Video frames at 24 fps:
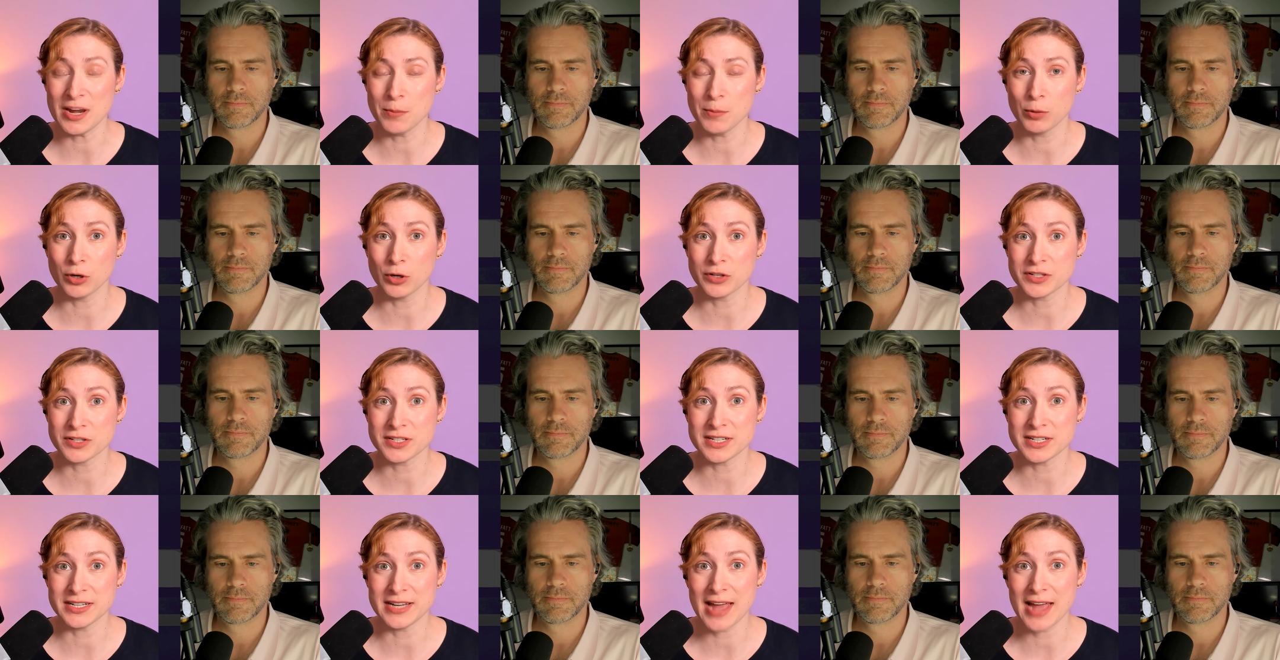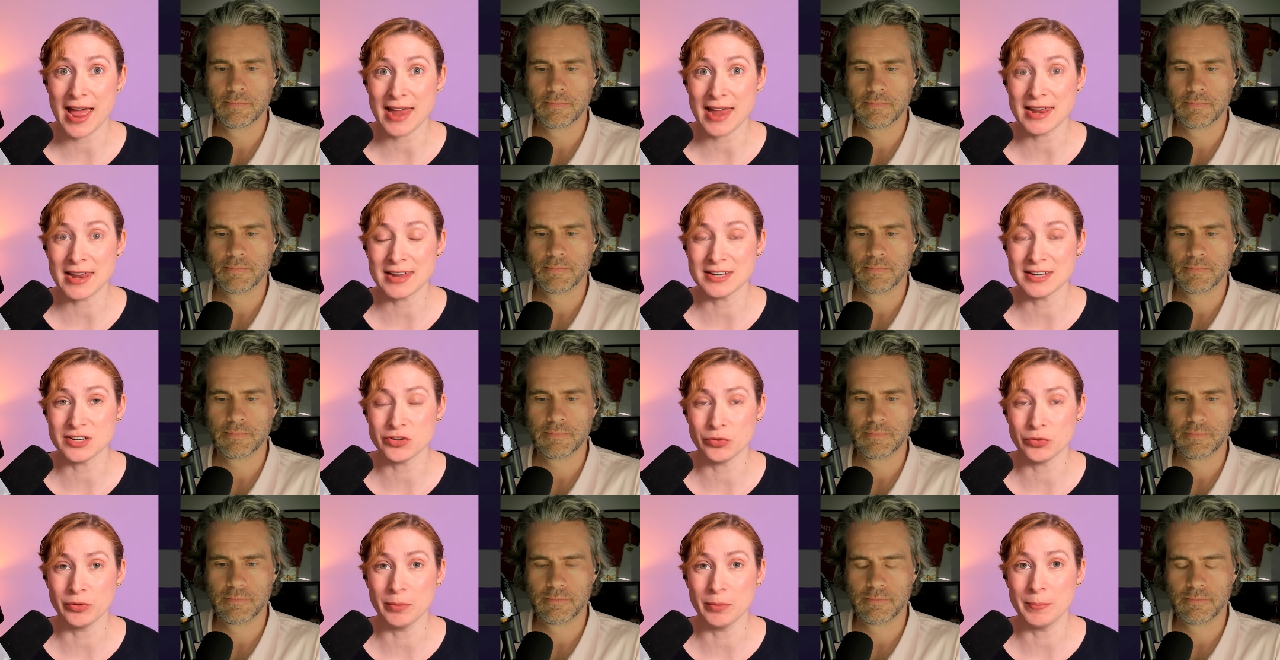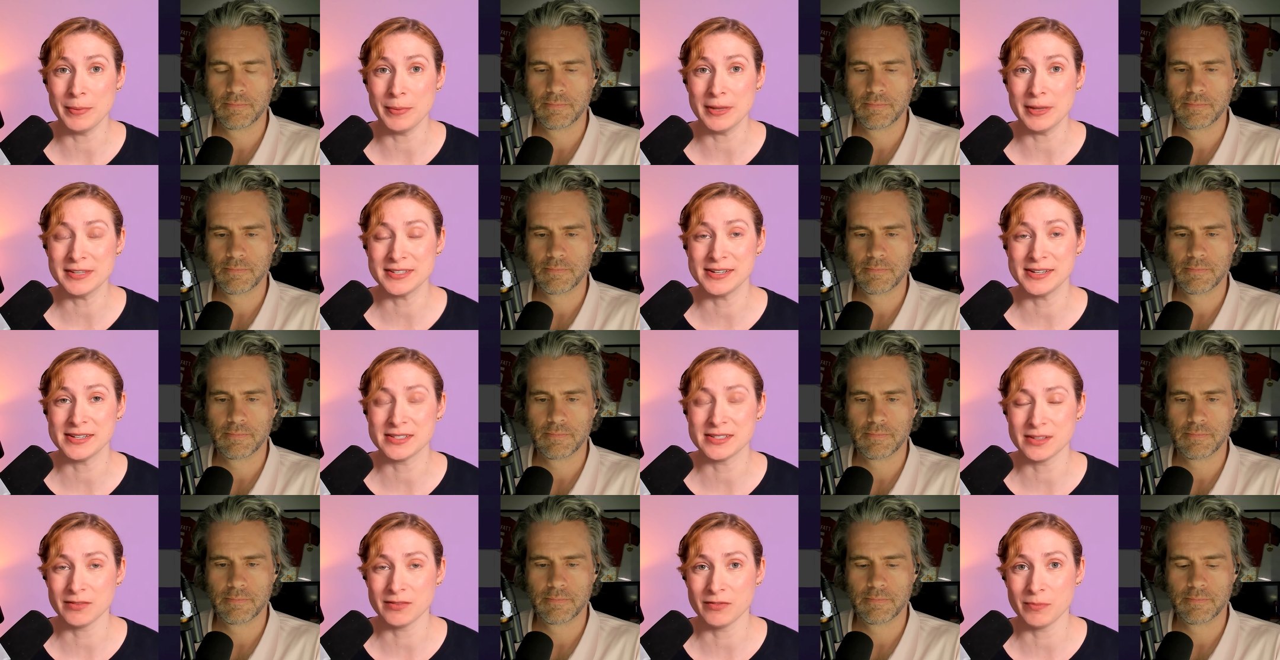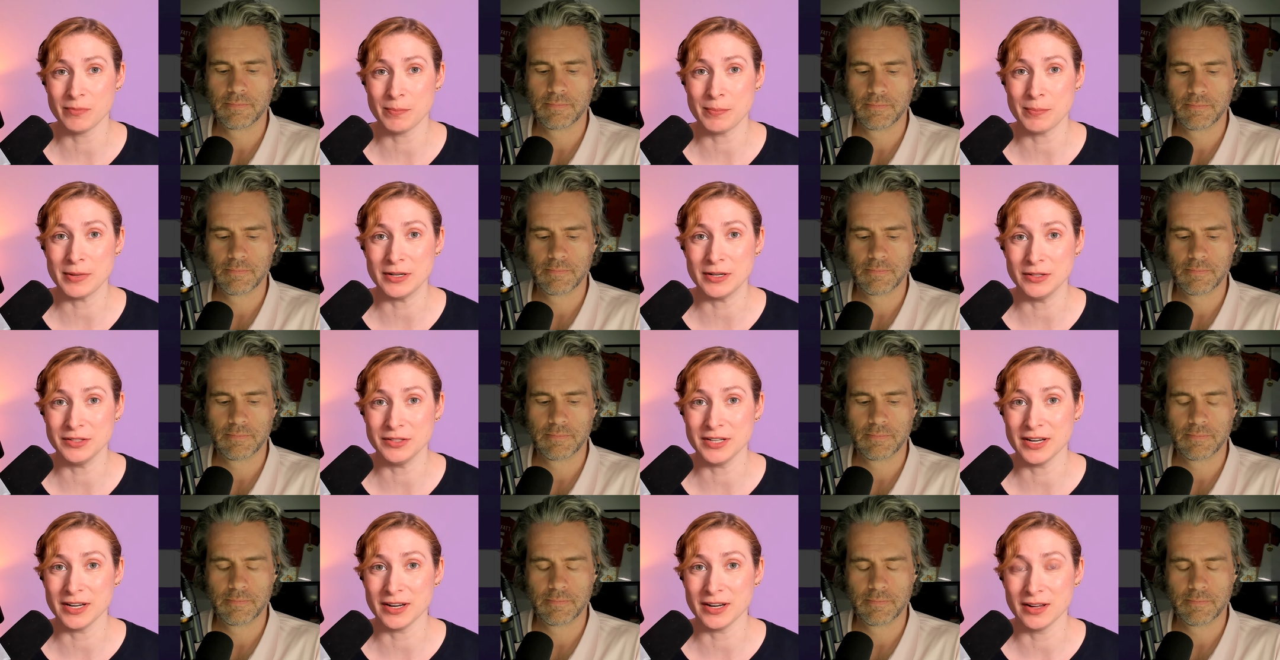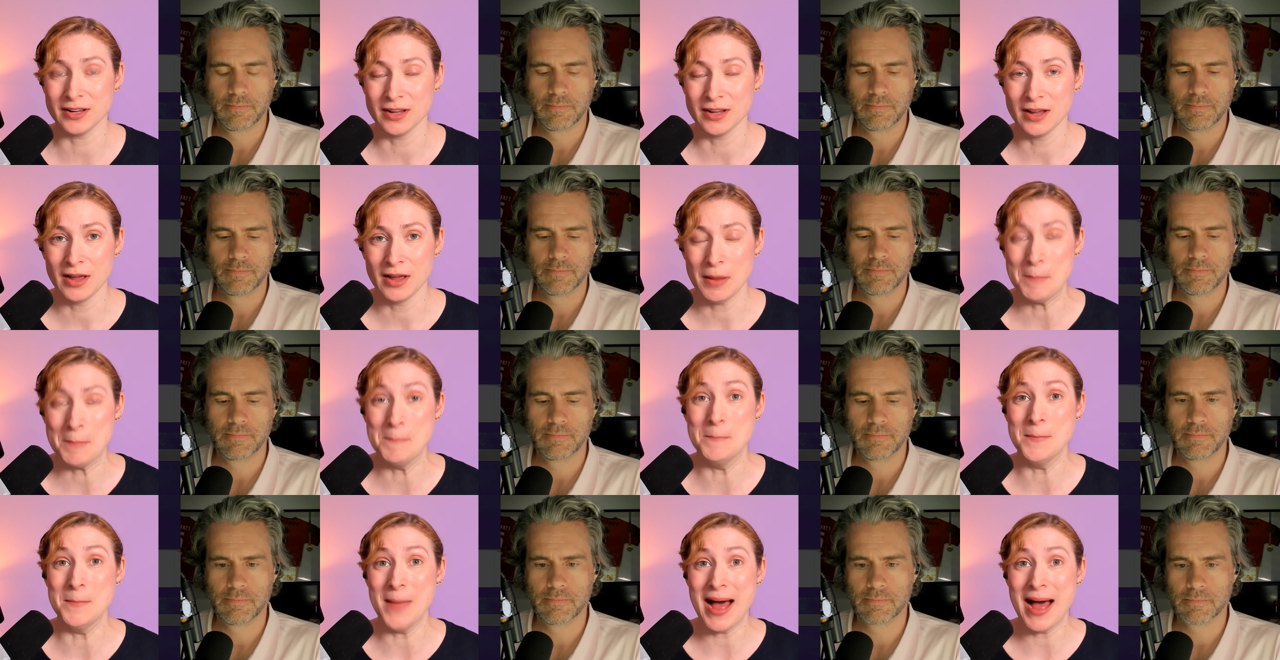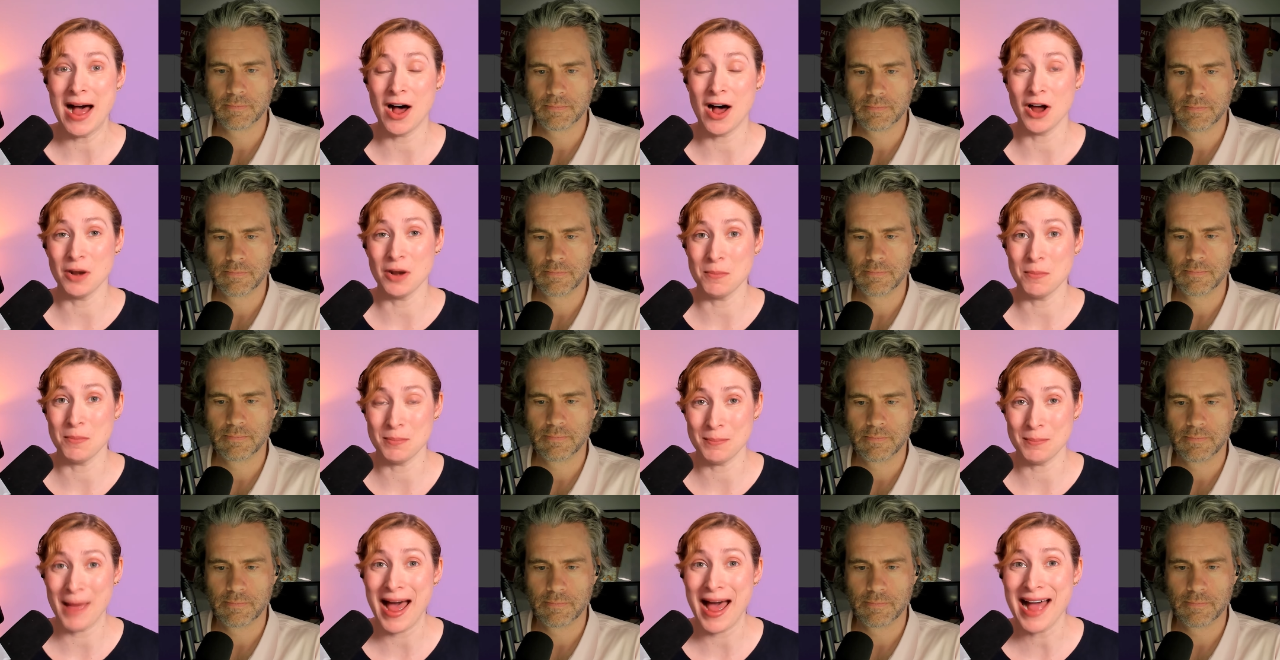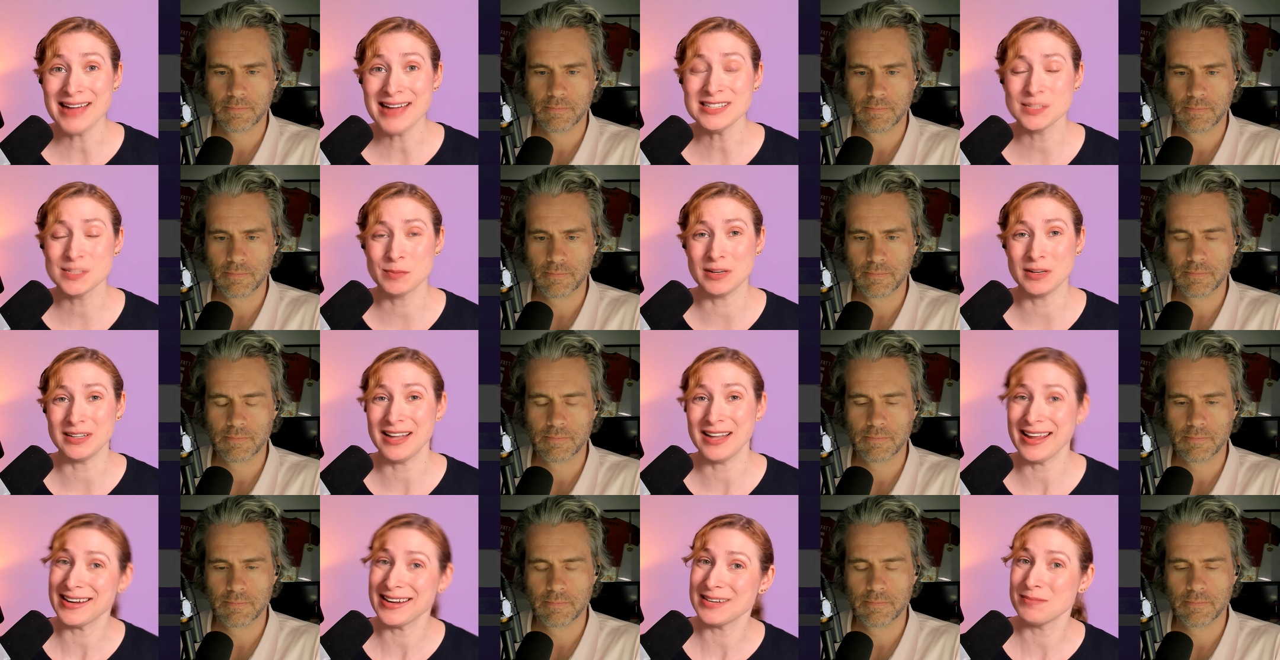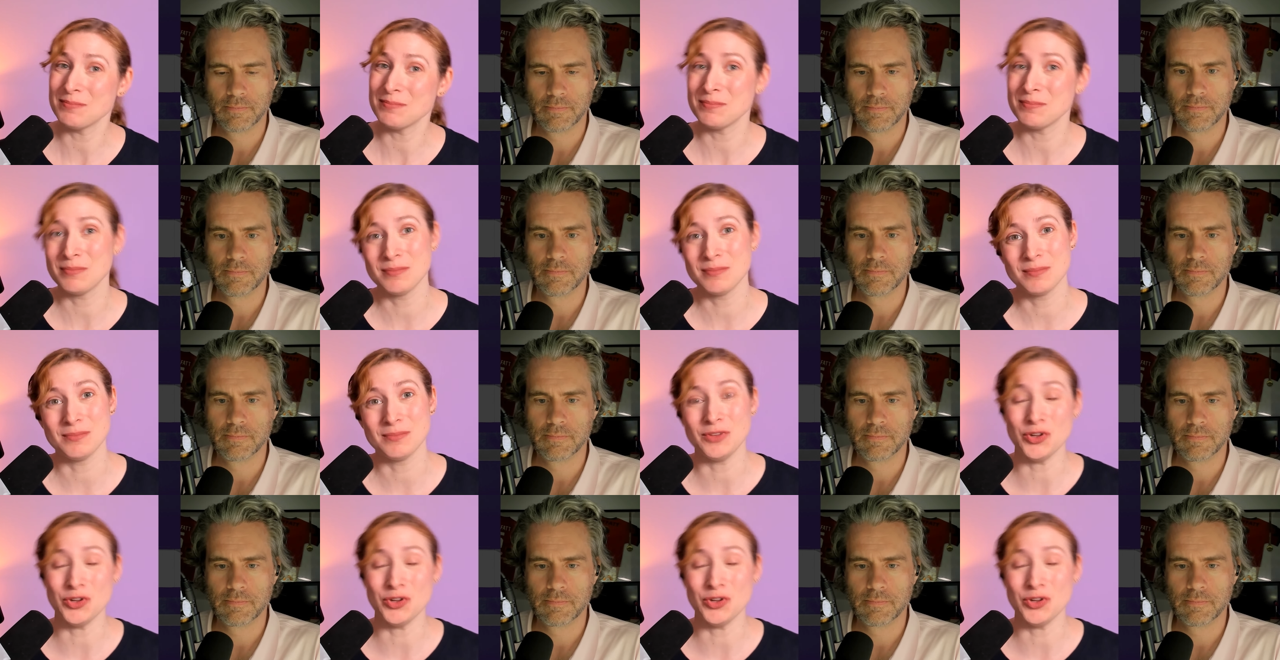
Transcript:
Speaker 1: person to get into the business of building ma on mass, but like you